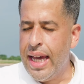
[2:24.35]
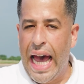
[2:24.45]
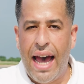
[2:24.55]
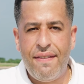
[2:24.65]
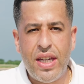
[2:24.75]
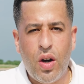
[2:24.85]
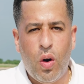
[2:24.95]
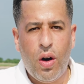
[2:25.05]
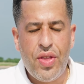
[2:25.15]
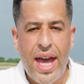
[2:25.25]
having
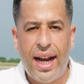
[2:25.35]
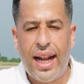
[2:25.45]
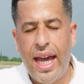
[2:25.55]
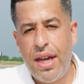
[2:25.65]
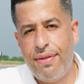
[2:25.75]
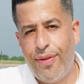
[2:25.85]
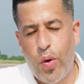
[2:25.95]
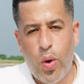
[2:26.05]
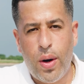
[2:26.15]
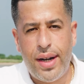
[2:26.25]
all that light
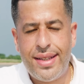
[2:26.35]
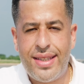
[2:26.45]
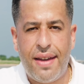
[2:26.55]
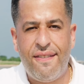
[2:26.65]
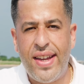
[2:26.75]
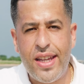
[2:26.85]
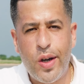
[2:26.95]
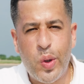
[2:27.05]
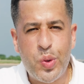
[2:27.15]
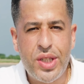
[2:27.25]
for, let's say,
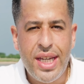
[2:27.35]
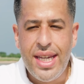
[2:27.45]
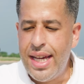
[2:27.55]
videos,